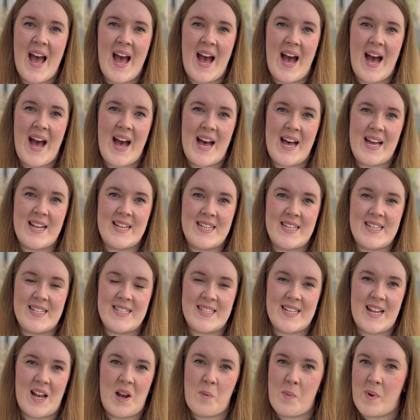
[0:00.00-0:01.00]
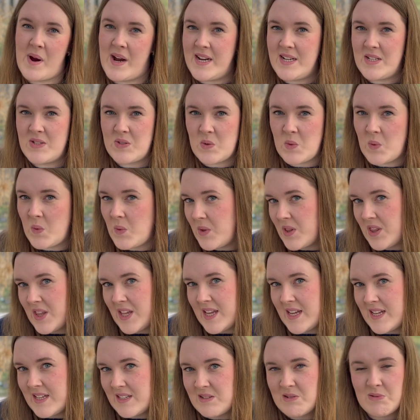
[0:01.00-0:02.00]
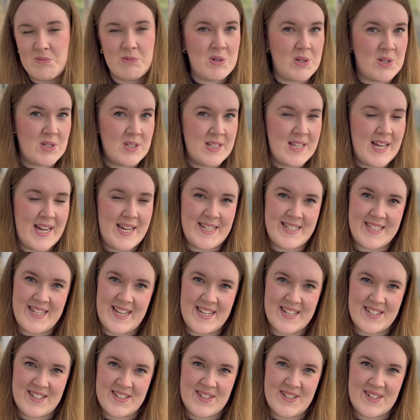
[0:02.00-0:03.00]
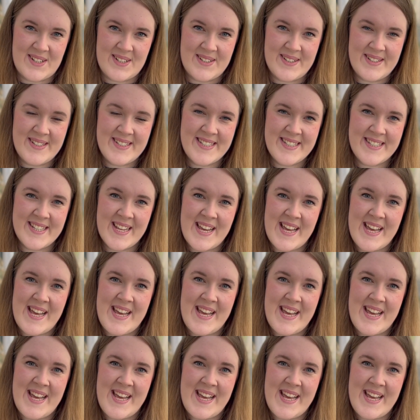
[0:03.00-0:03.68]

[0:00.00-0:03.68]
and it celebrates all things wool and textiles.